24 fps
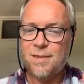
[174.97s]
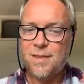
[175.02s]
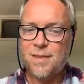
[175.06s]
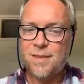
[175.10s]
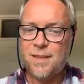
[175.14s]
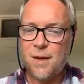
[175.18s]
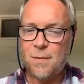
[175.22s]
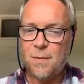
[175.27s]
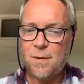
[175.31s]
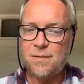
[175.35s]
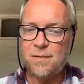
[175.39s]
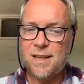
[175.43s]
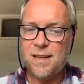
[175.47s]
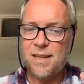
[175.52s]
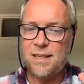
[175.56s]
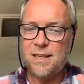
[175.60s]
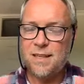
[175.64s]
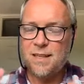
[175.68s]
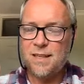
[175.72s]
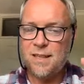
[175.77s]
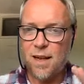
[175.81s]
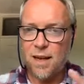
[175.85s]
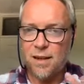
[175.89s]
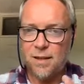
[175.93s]
some of these
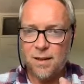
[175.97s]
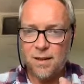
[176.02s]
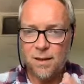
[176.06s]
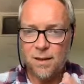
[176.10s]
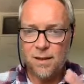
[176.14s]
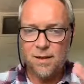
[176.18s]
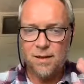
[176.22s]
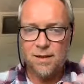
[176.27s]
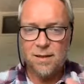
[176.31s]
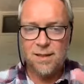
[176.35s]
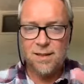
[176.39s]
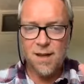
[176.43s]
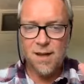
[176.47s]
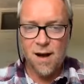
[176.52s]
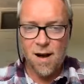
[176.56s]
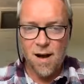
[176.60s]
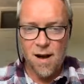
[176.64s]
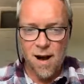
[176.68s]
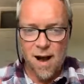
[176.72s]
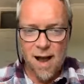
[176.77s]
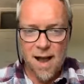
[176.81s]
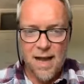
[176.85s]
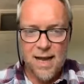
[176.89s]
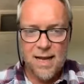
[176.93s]
subtle
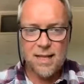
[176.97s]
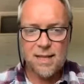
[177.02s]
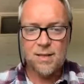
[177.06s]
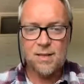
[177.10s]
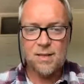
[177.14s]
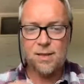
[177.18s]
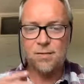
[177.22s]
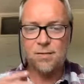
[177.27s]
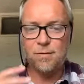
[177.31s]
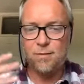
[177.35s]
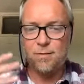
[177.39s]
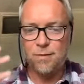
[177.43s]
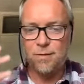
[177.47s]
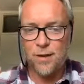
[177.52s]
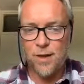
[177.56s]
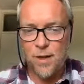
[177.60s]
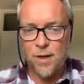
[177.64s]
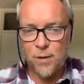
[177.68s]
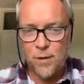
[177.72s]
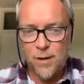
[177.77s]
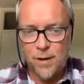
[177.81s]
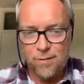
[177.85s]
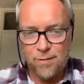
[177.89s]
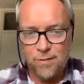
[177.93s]
tides and
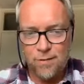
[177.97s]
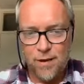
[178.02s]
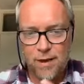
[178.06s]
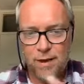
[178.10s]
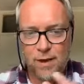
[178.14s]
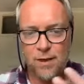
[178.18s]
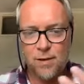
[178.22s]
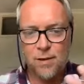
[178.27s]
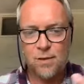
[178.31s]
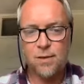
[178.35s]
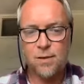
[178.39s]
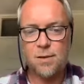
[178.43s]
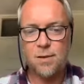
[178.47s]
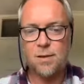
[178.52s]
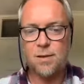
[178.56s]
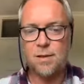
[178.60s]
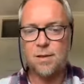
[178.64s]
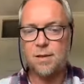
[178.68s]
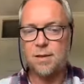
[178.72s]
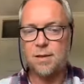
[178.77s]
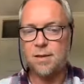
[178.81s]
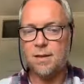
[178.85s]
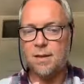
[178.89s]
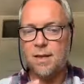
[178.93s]
fluid
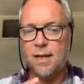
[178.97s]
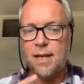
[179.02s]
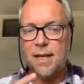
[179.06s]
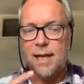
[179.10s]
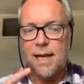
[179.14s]
fields and